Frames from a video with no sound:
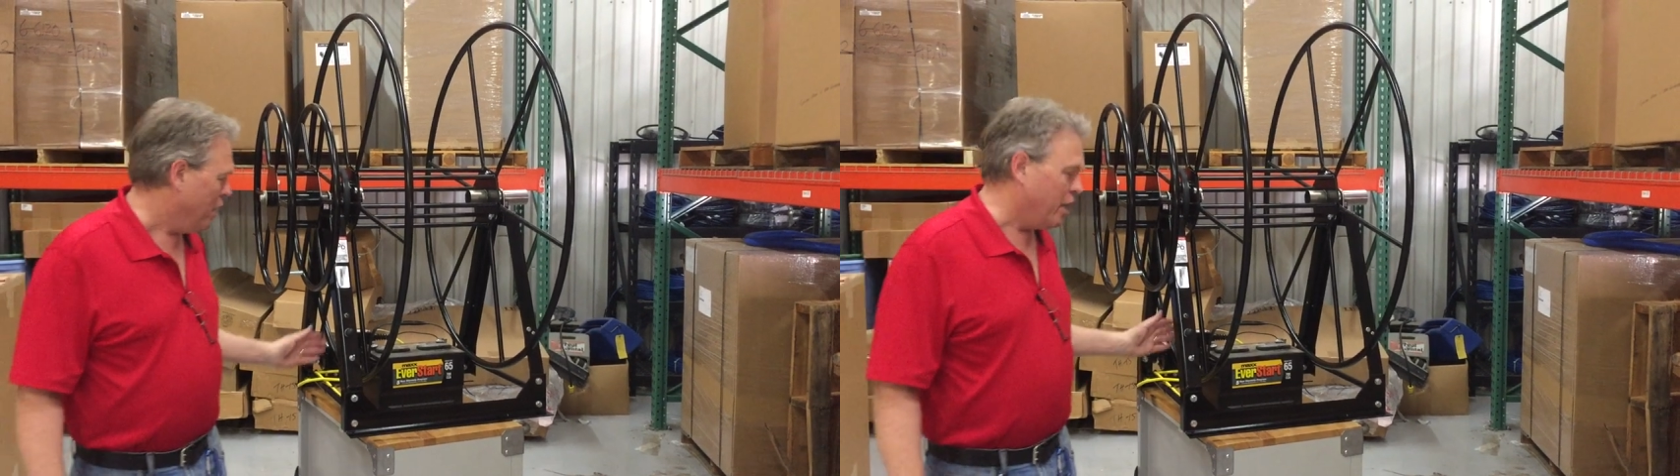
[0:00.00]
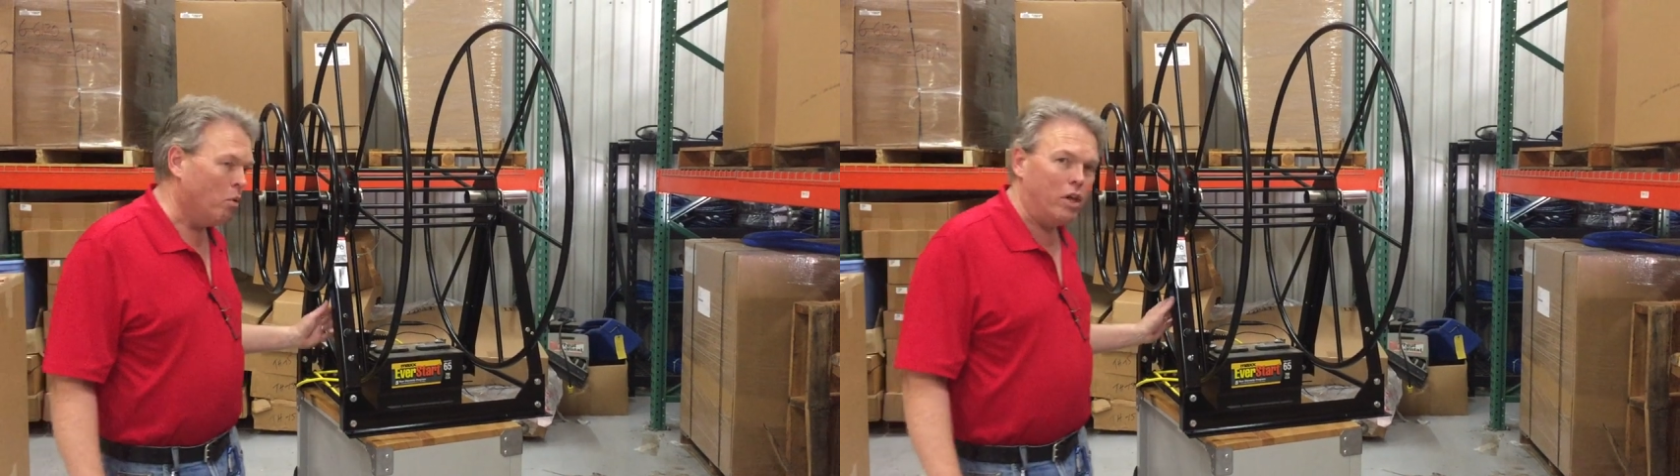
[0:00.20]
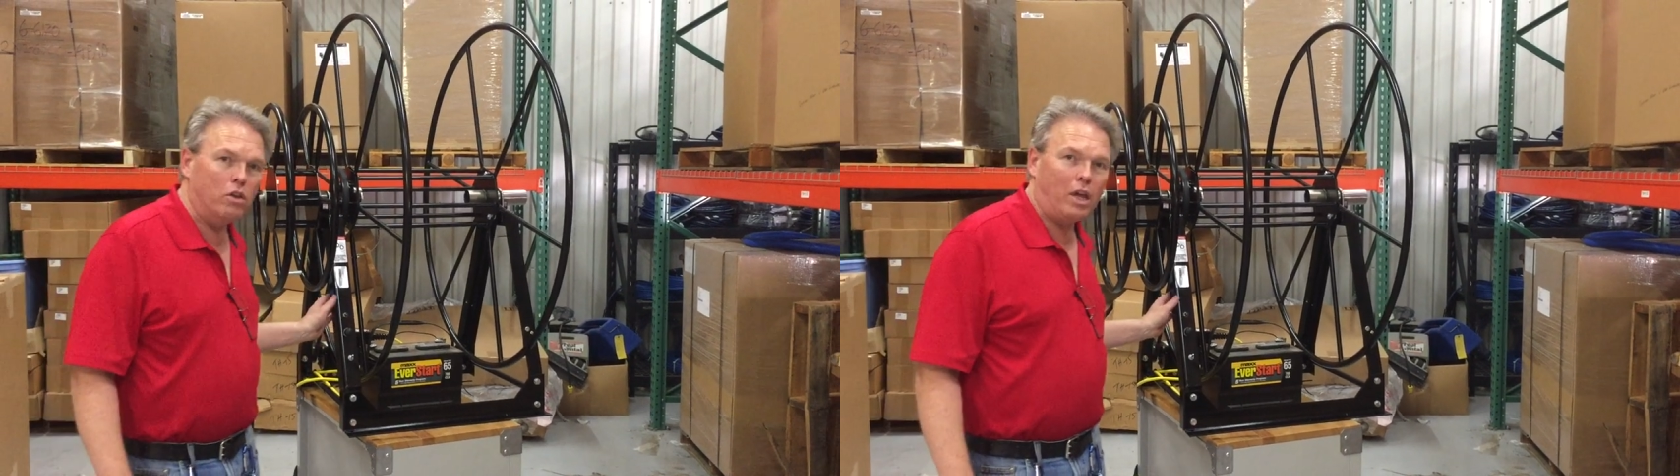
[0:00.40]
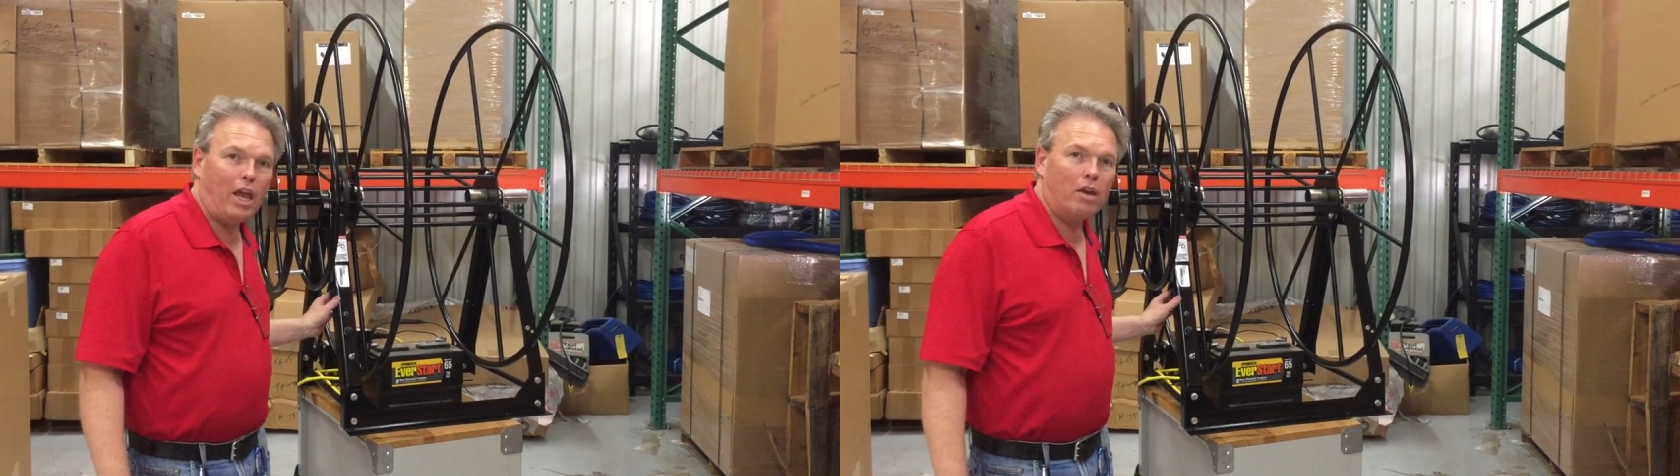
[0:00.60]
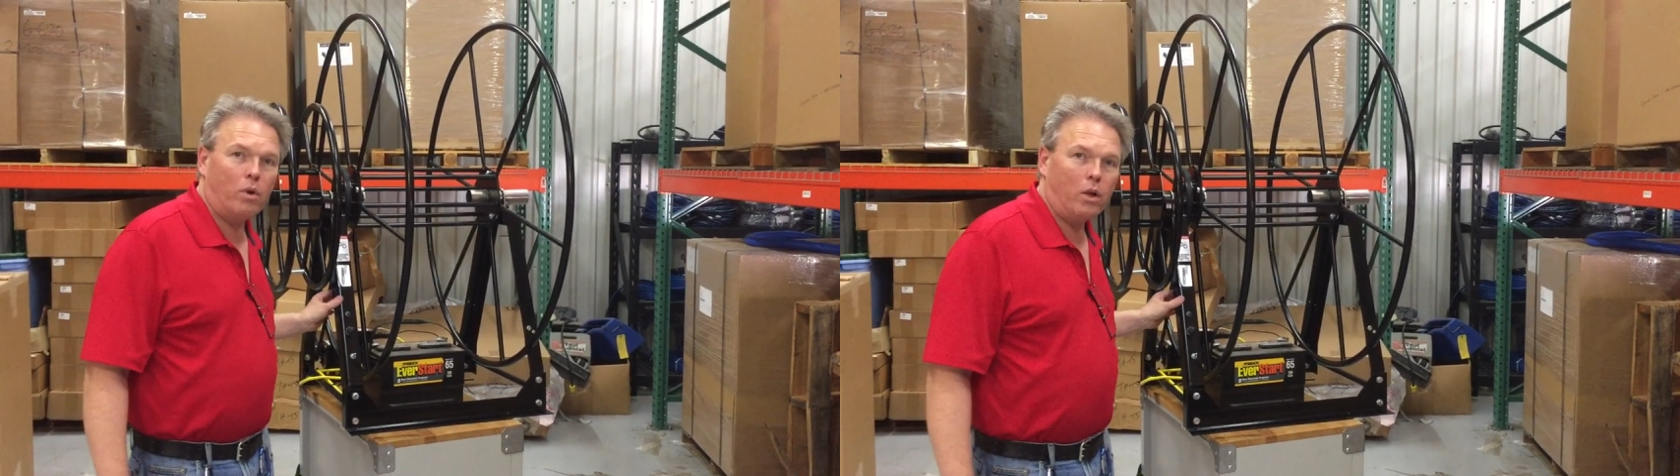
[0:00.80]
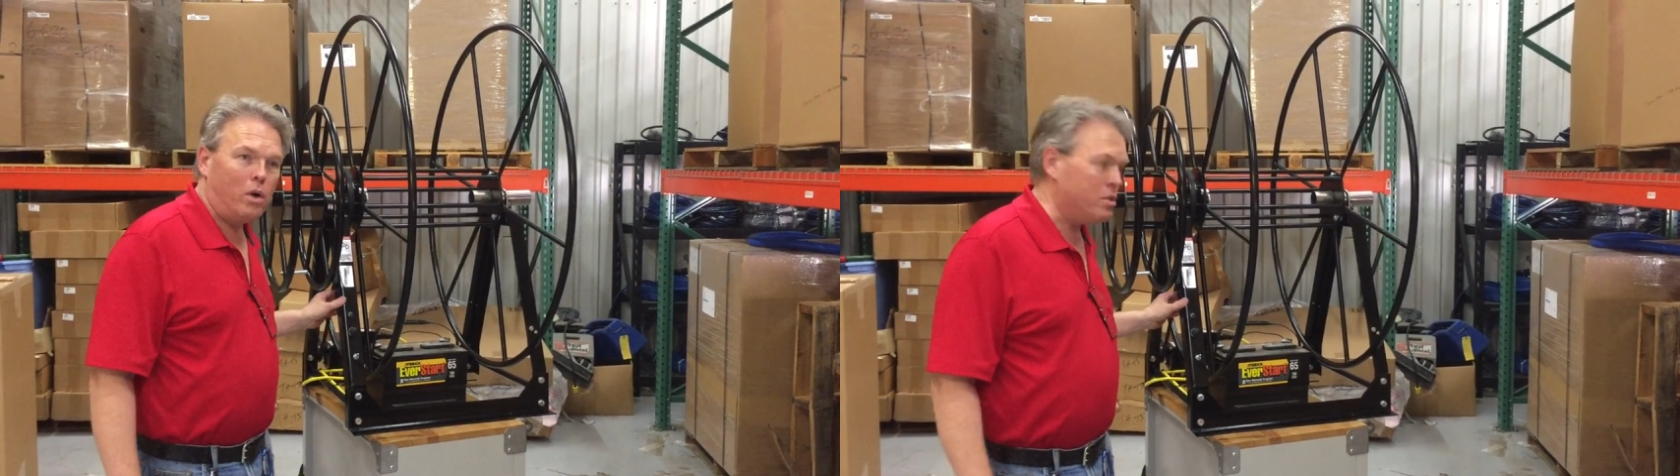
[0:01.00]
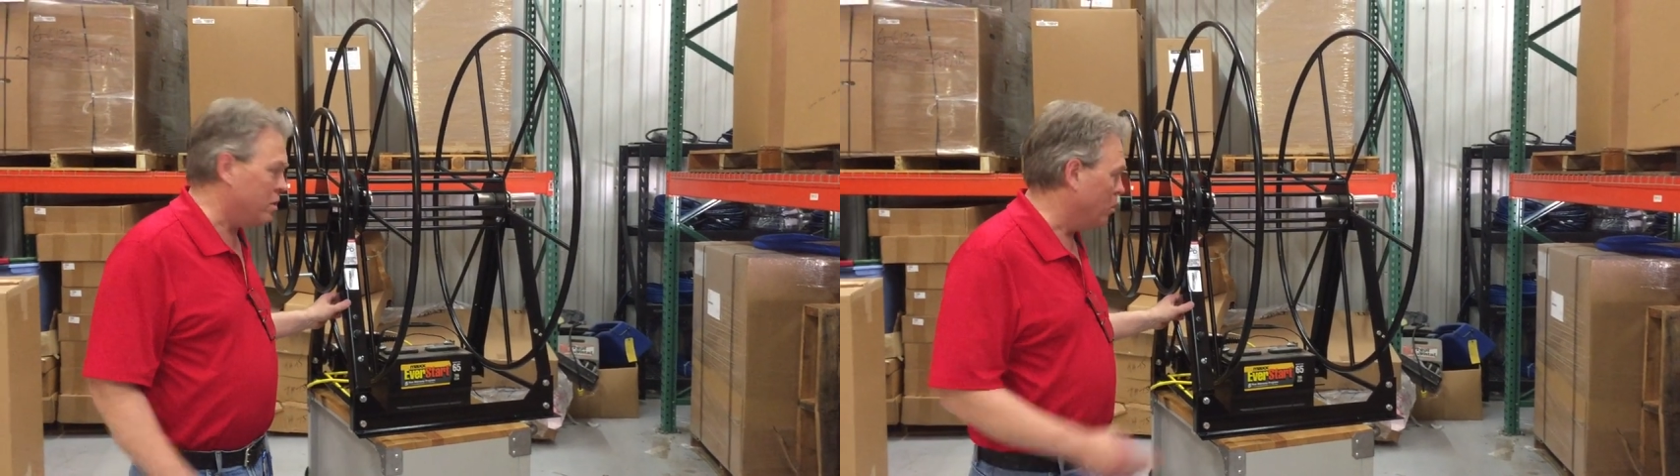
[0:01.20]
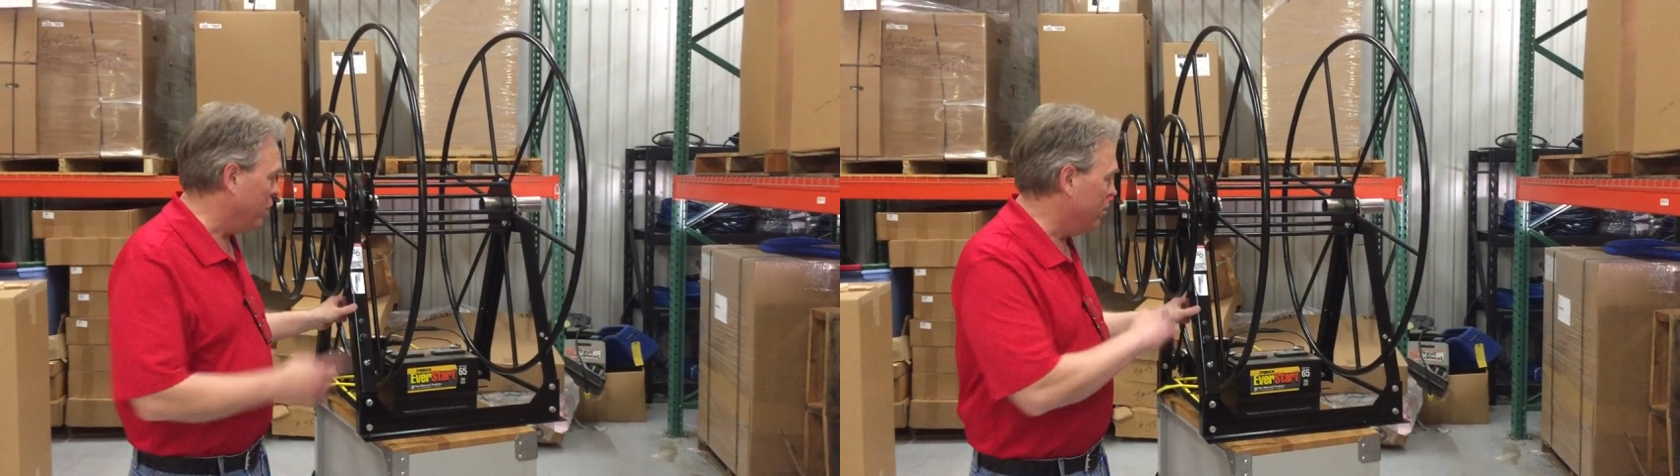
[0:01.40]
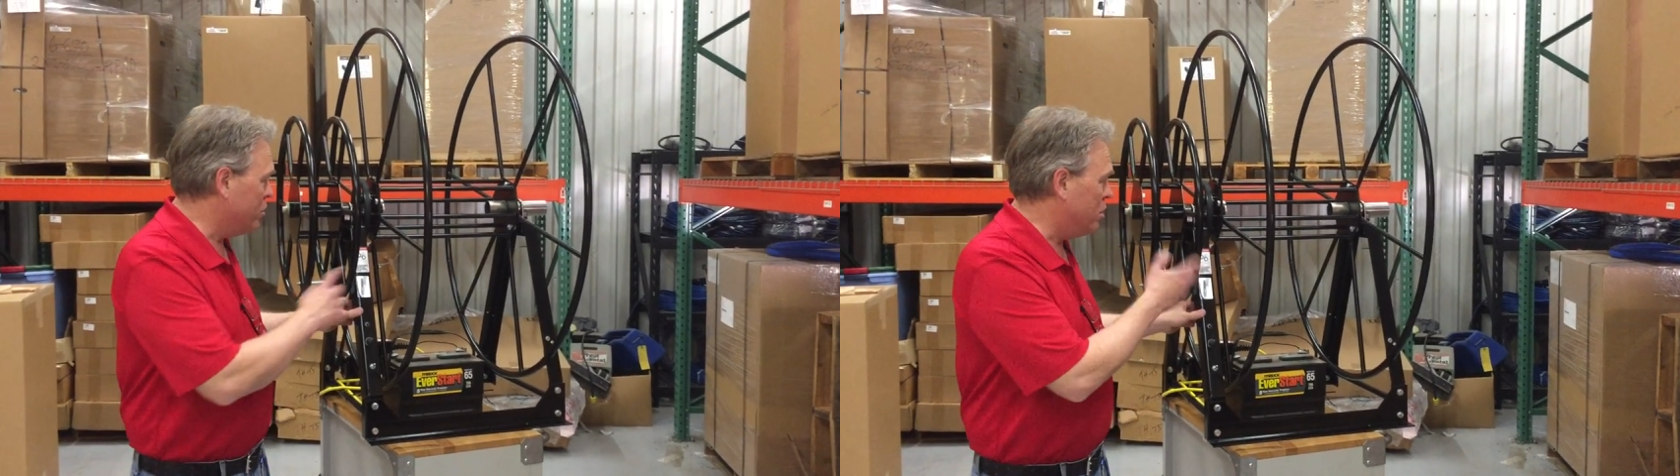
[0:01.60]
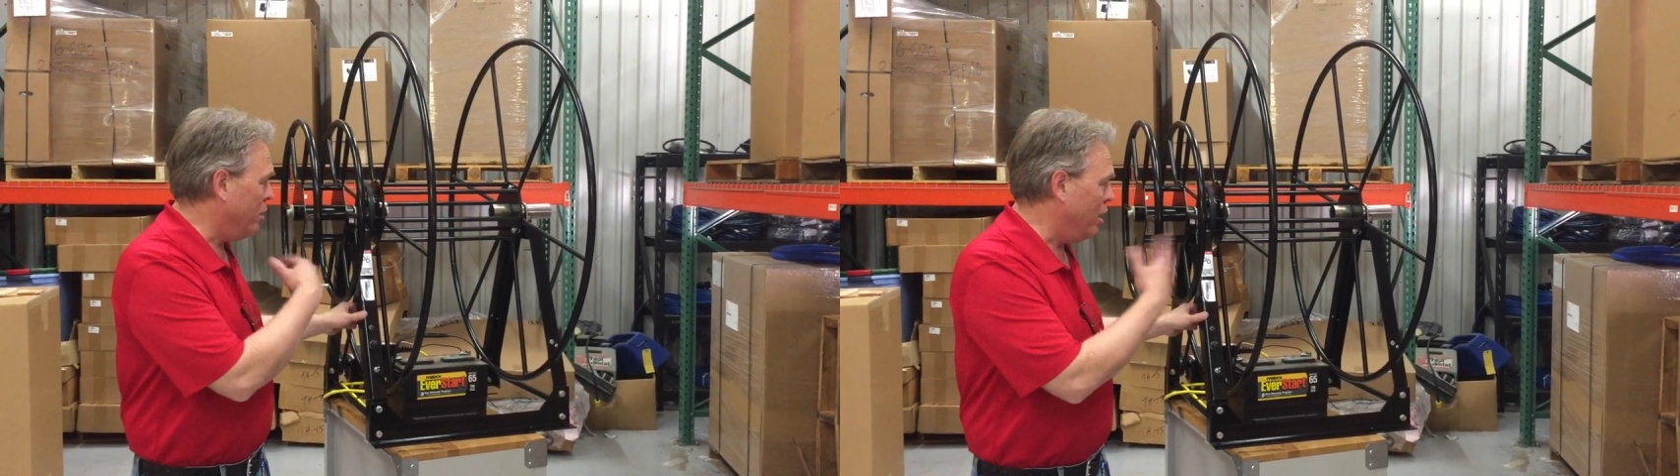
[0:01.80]
anyway, you can request the
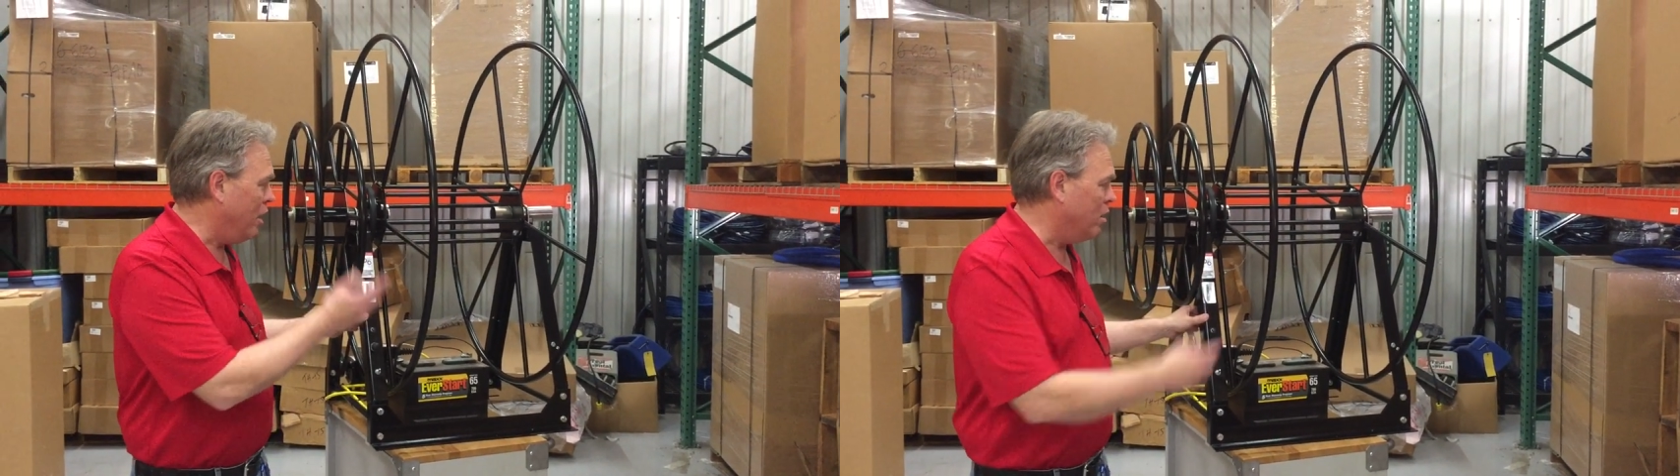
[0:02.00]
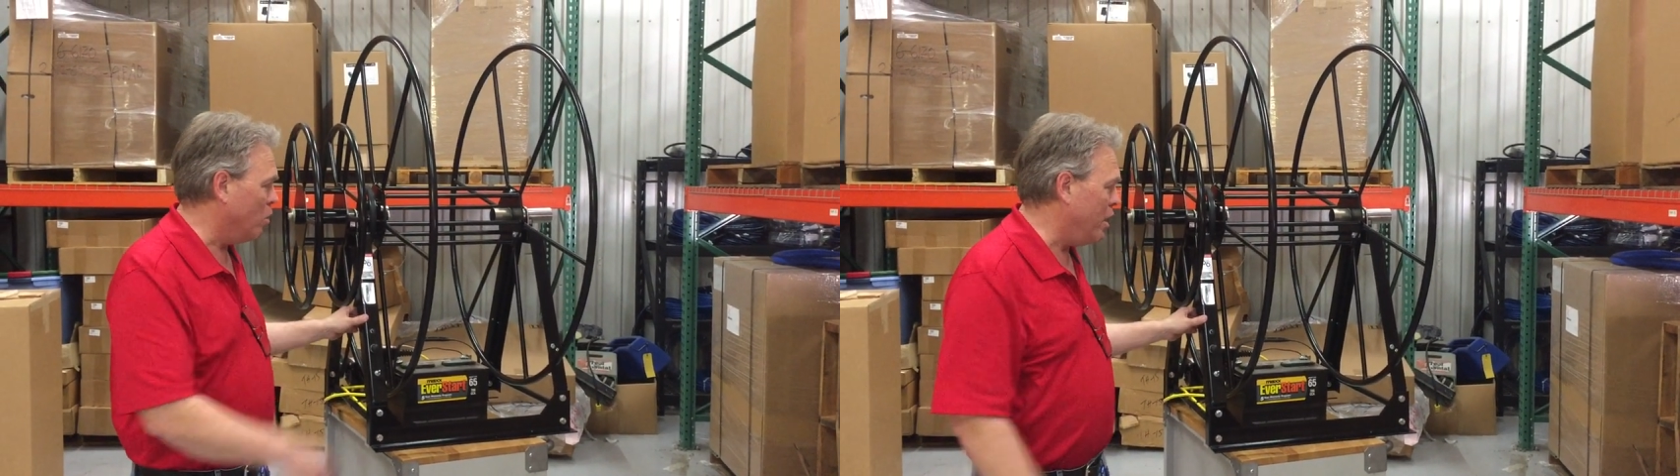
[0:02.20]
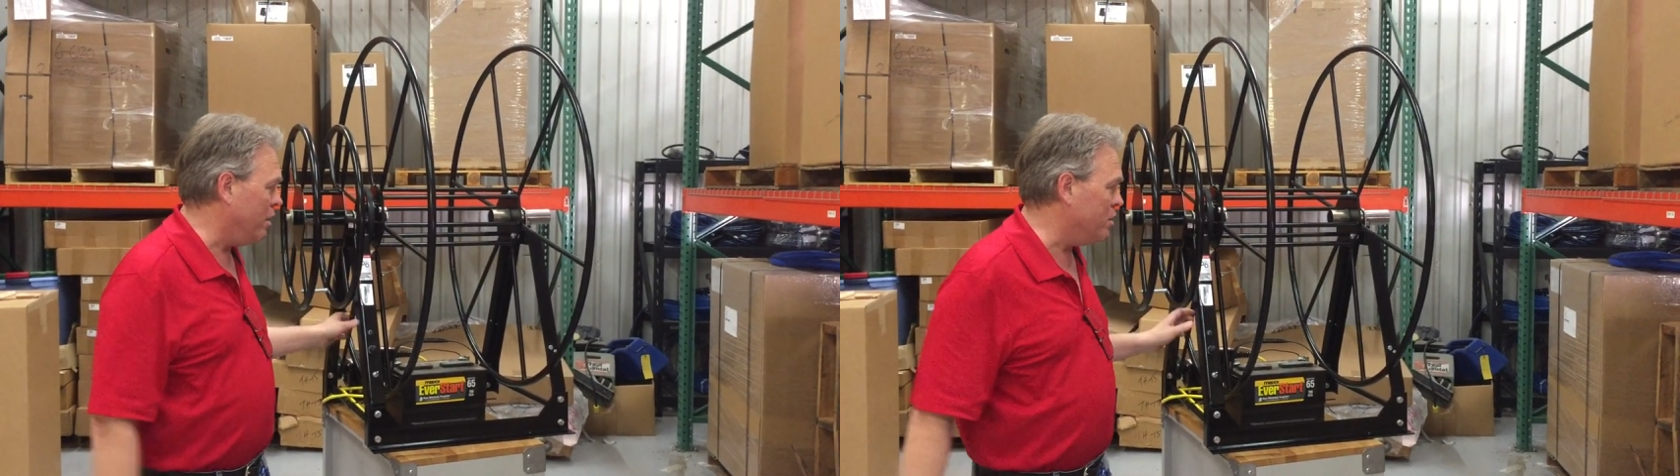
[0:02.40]
reels to be in either way.